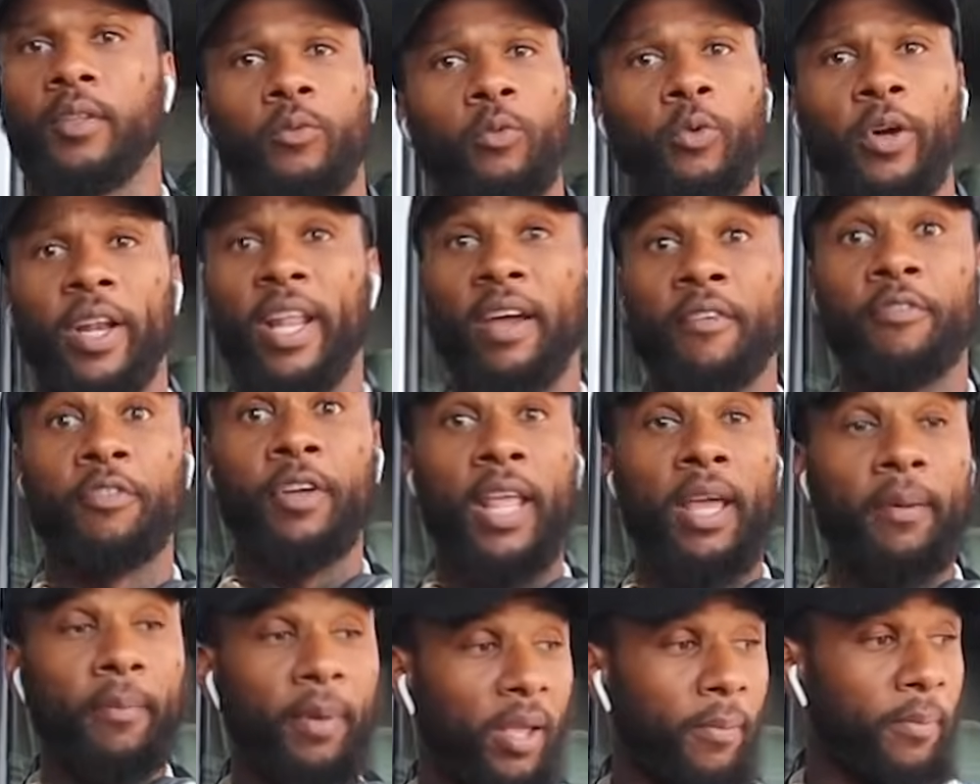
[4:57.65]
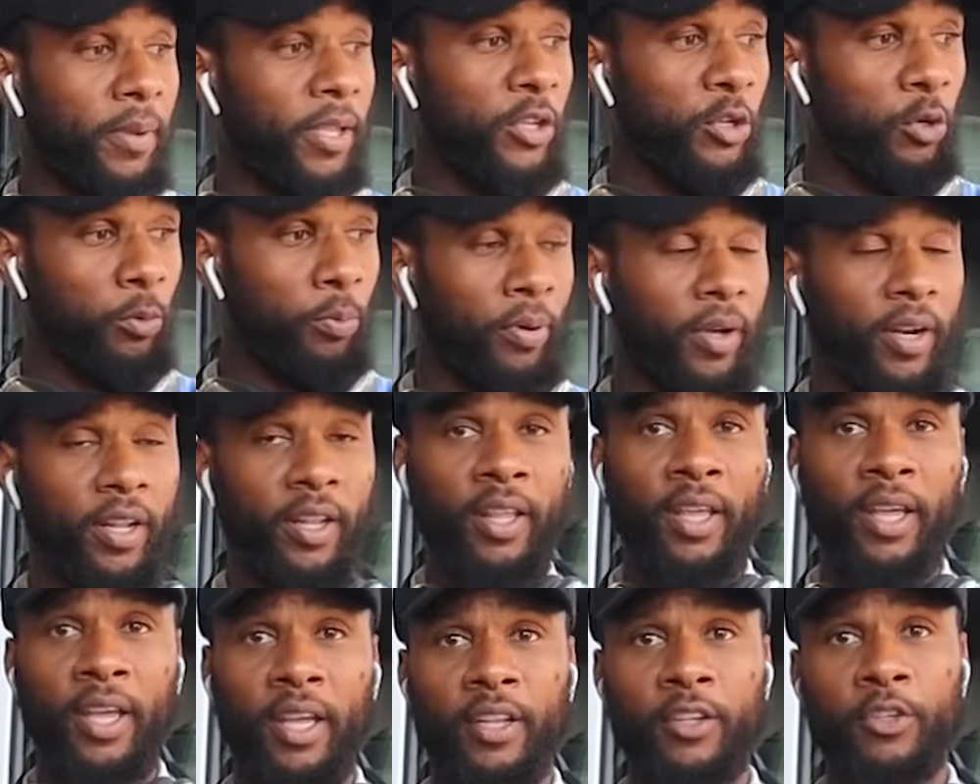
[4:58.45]
whatever that may be, you put
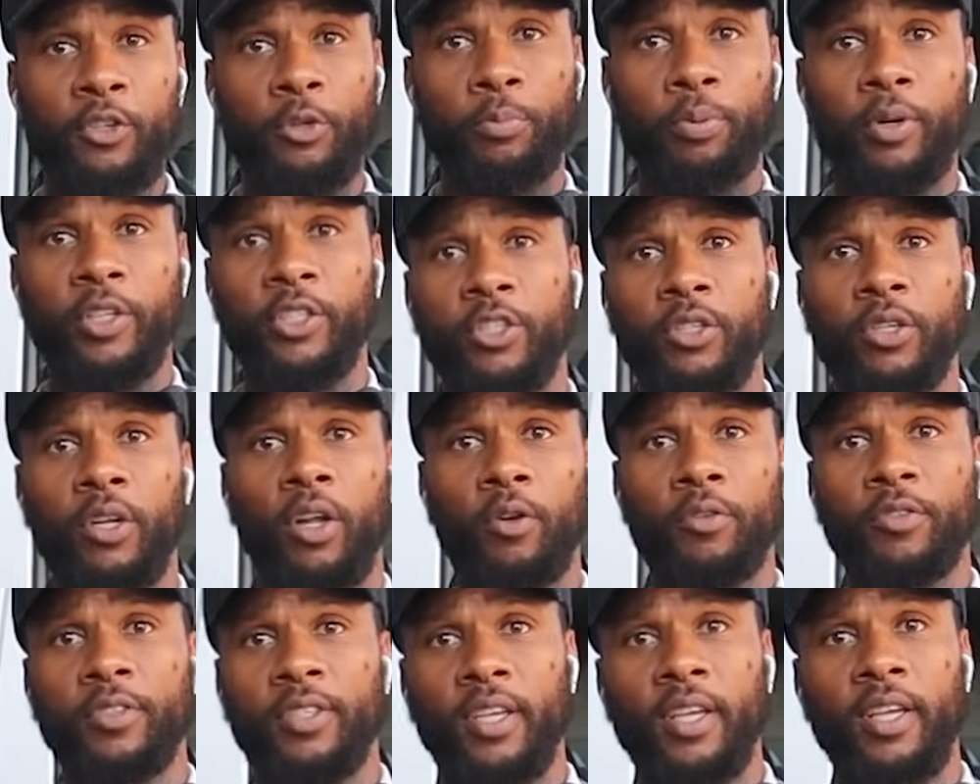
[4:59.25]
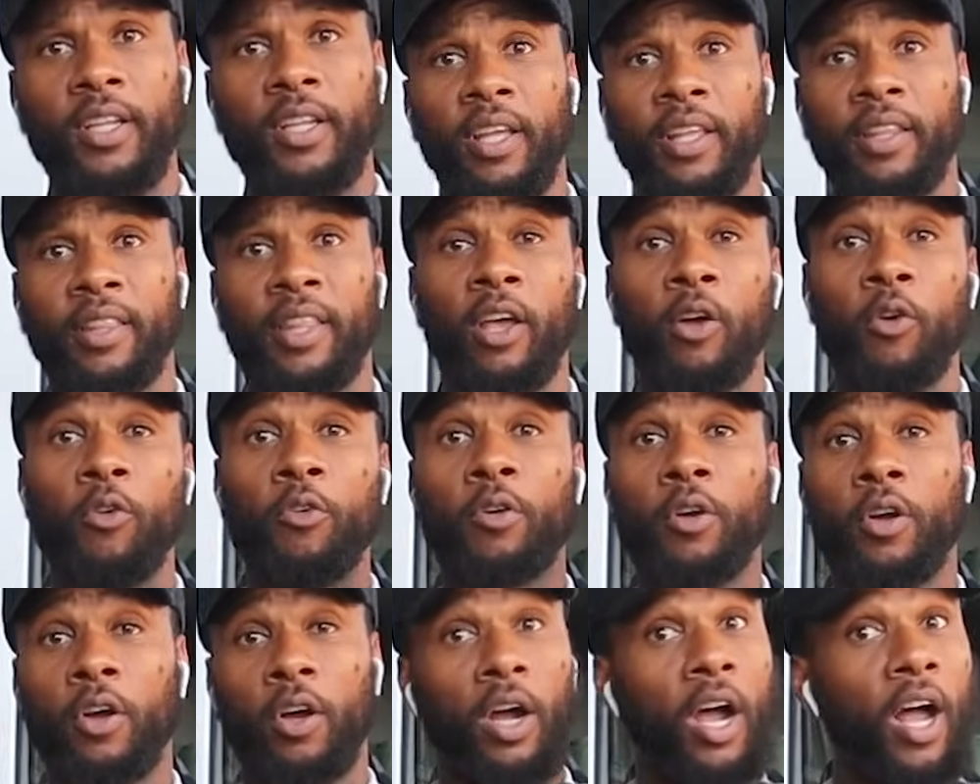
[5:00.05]
it in, you put your notes and
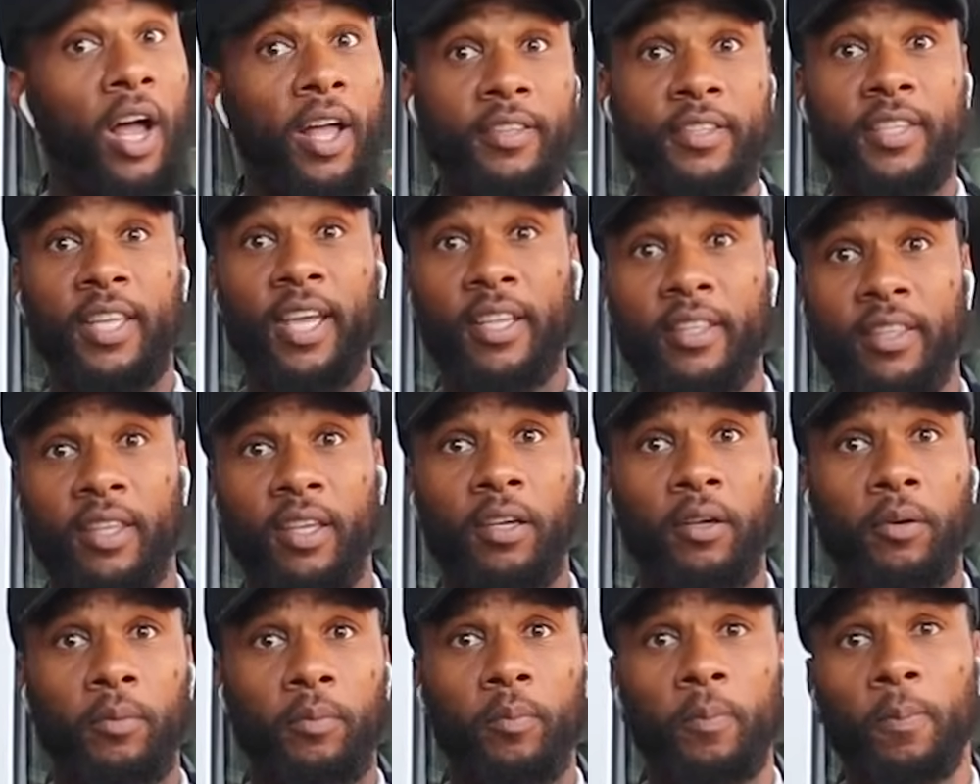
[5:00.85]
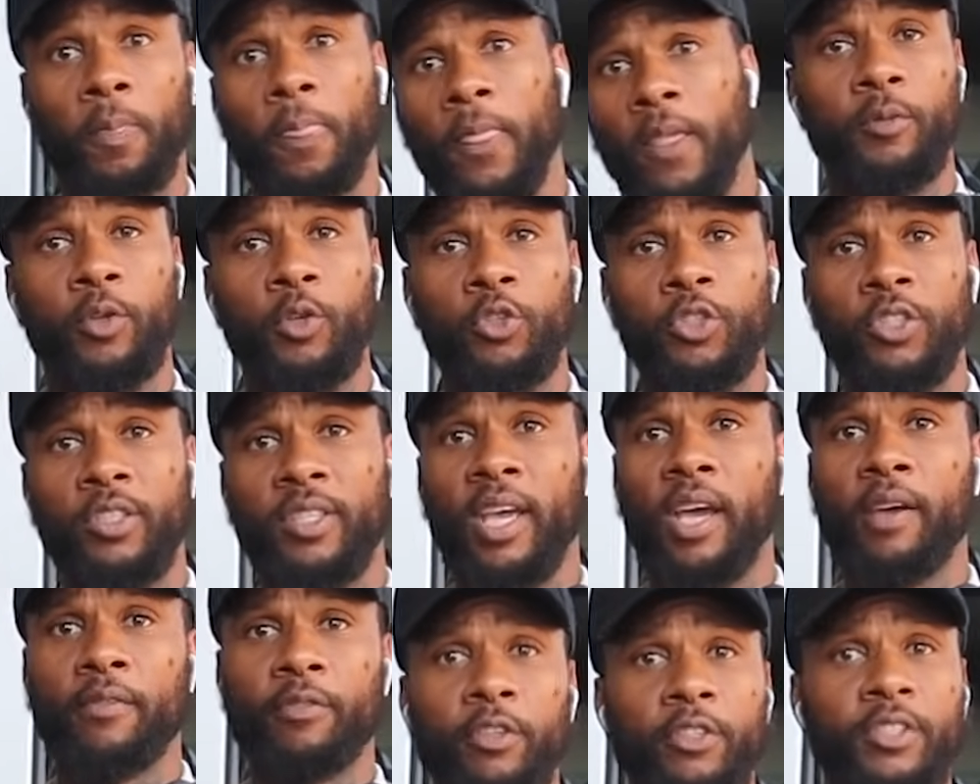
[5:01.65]
they'll contact them. And you just
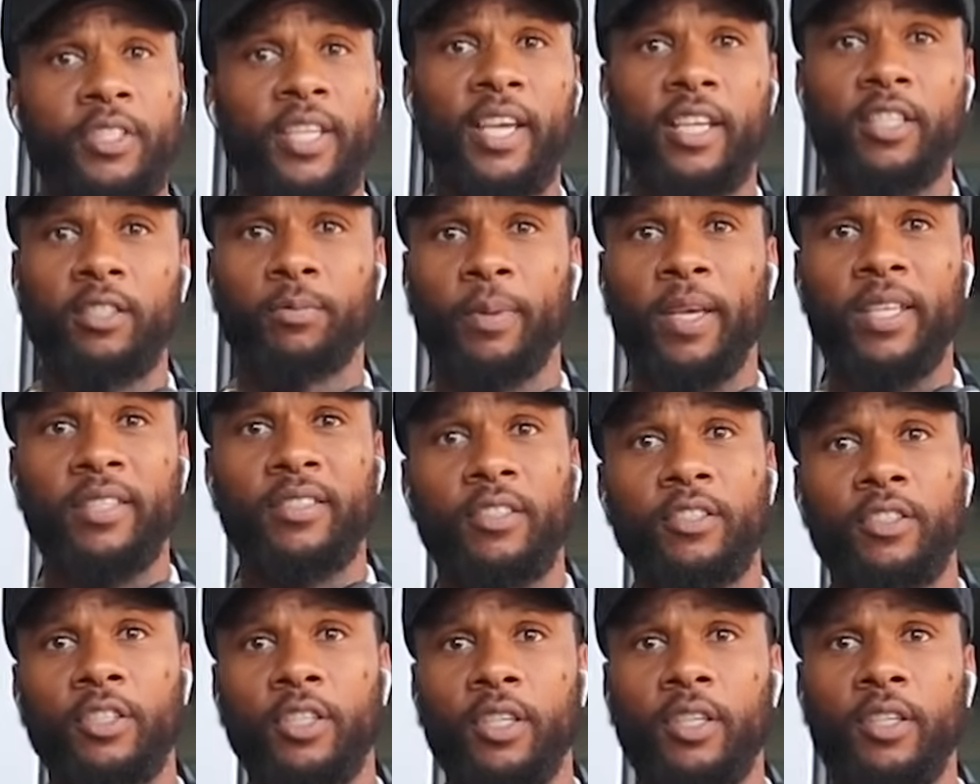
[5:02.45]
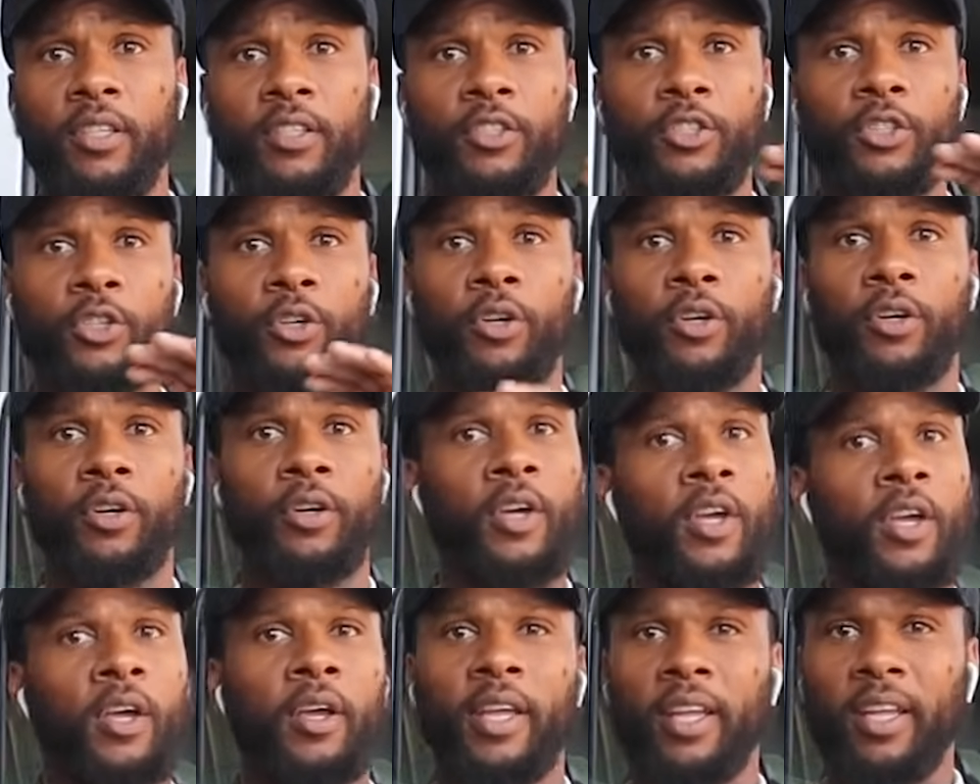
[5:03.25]
have your text messages, your
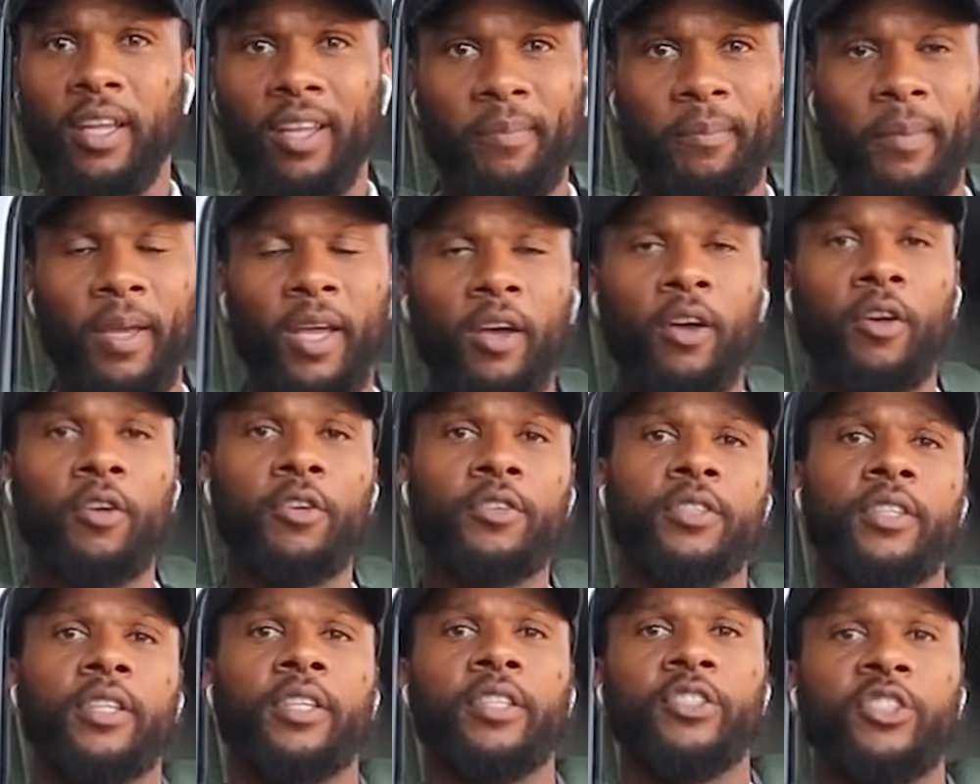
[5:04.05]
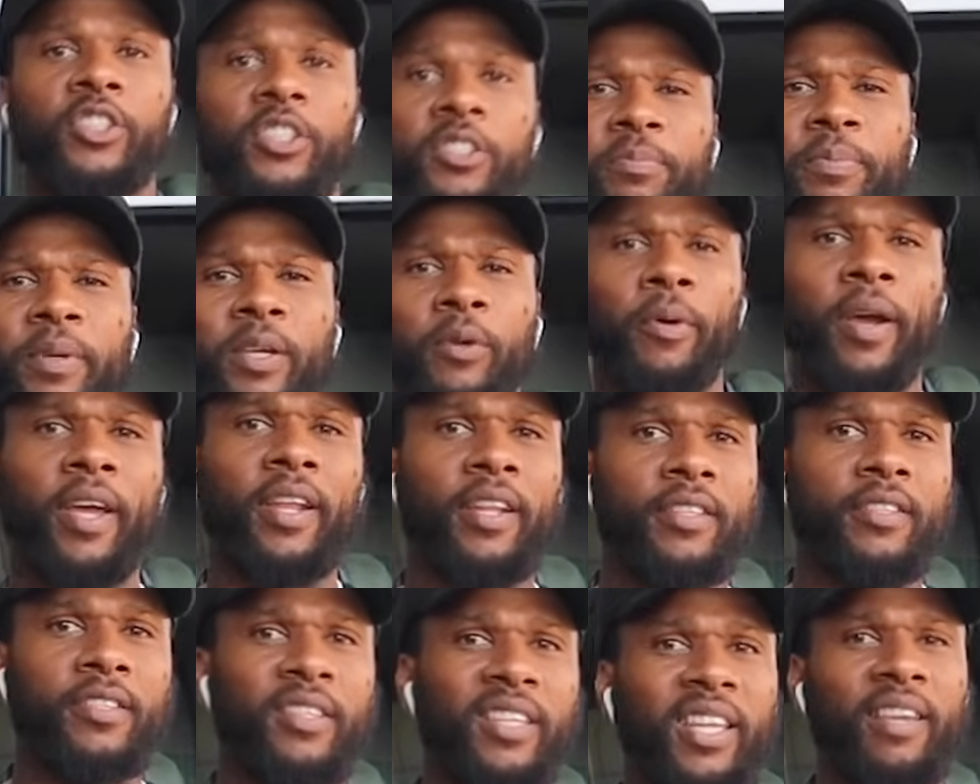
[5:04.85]
emails, and just be
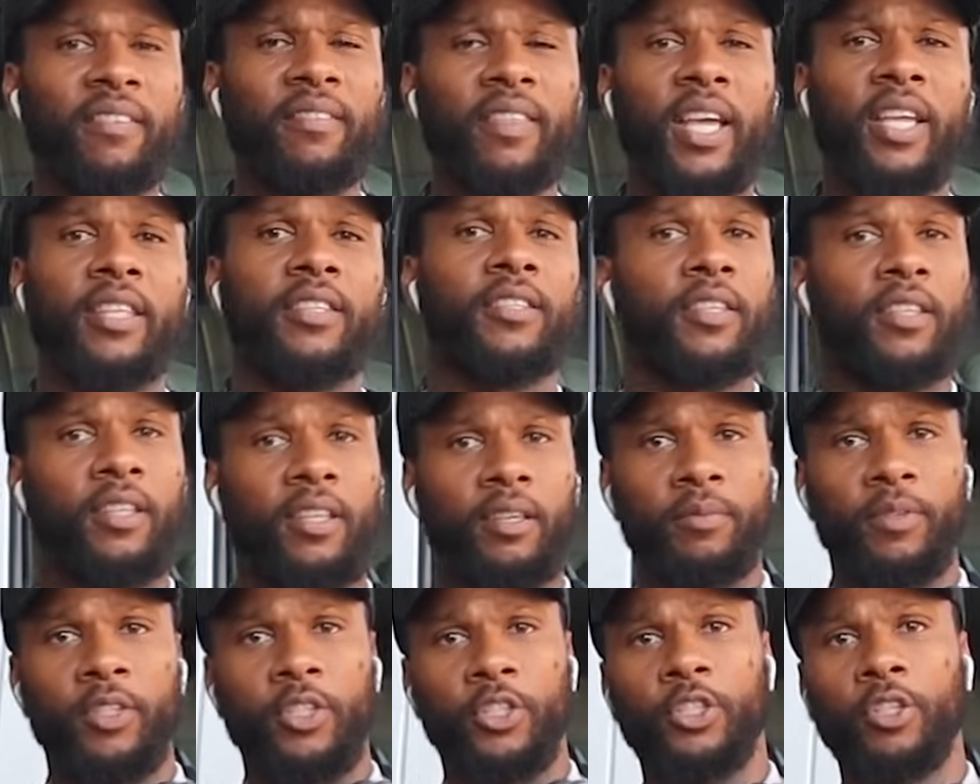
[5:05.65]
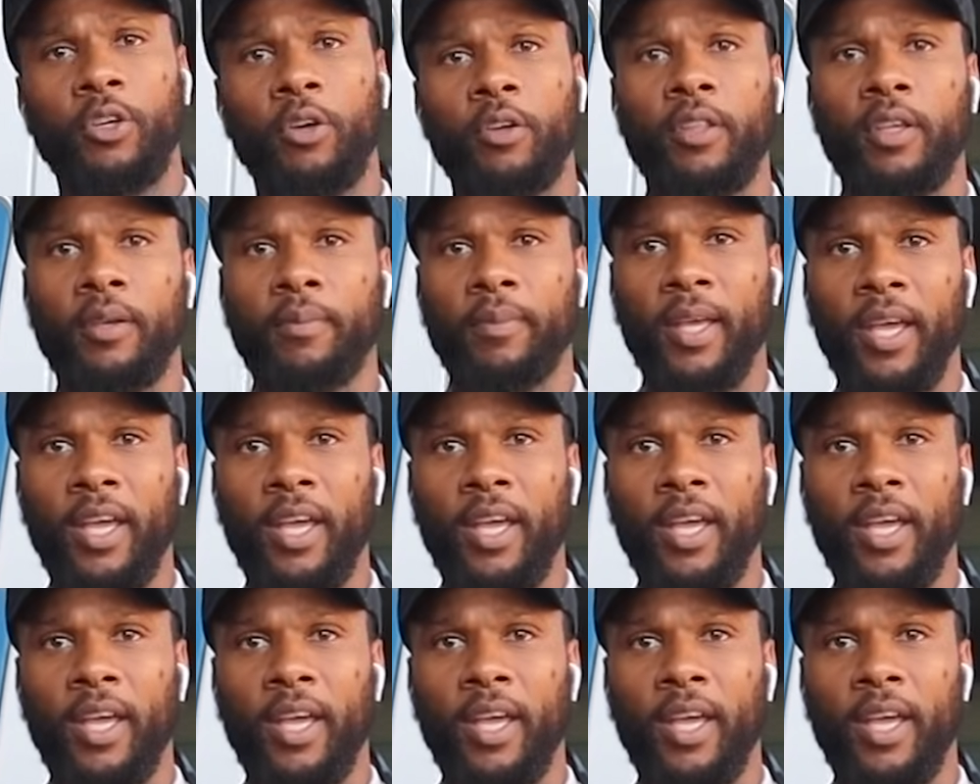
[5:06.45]
ready to give that to them to show them